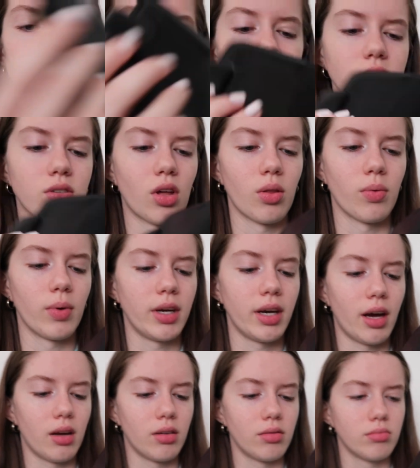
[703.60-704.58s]
it goes all the way
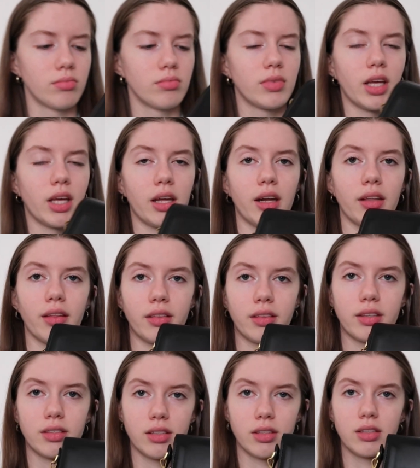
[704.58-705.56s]
down. And I think
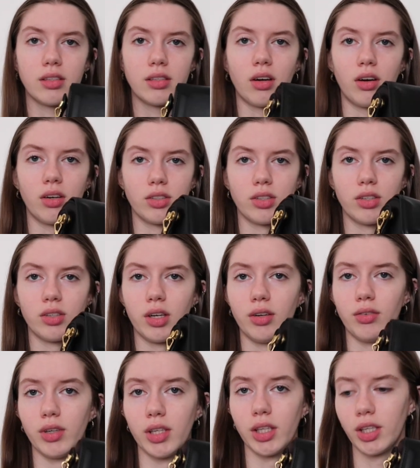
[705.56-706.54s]
this is also a
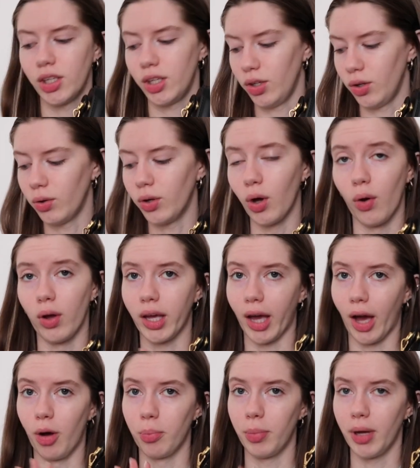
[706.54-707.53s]
really cute going out